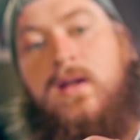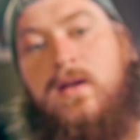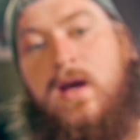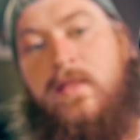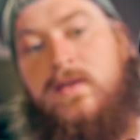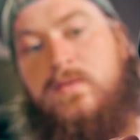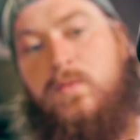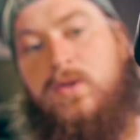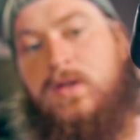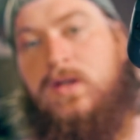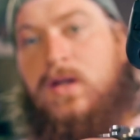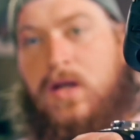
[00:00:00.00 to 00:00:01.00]
Now this
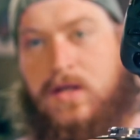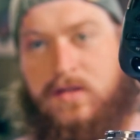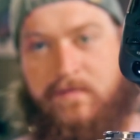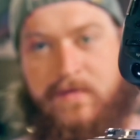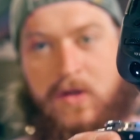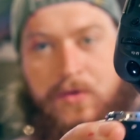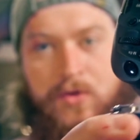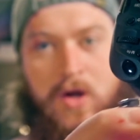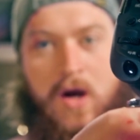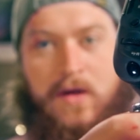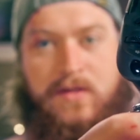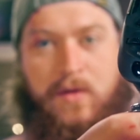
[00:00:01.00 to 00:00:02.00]
one is a
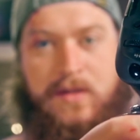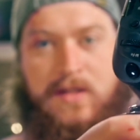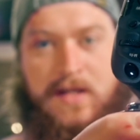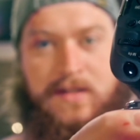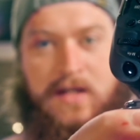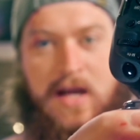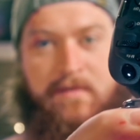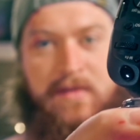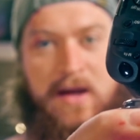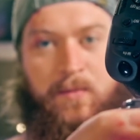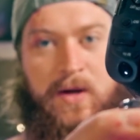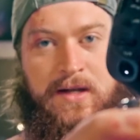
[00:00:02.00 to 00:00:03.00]
Viltrox, so it doesn't have
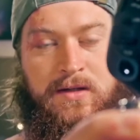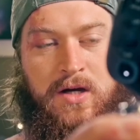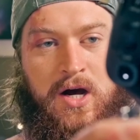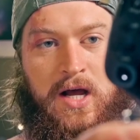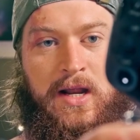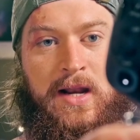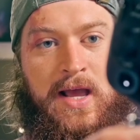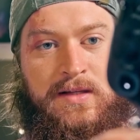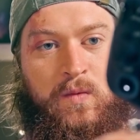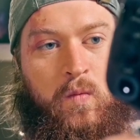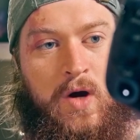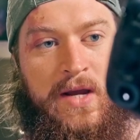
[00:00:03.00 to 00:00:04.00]
that red dot. It has
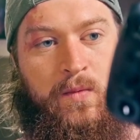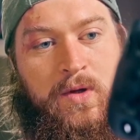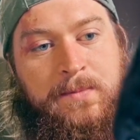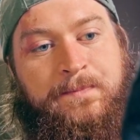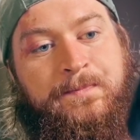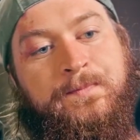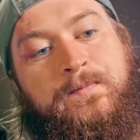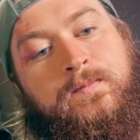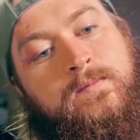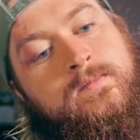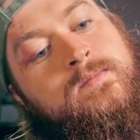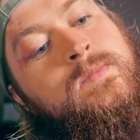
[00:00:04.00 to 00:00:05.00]
a white one.
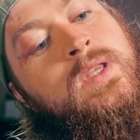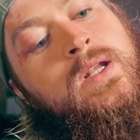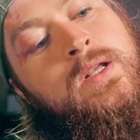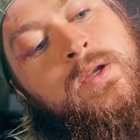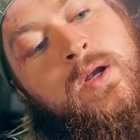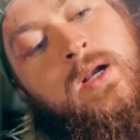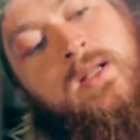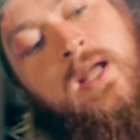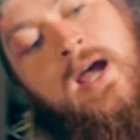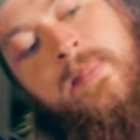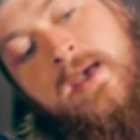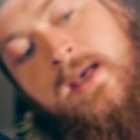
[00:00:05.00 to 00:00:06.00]
You're going to
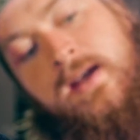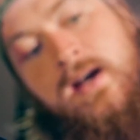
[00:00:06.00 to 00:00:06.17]
line that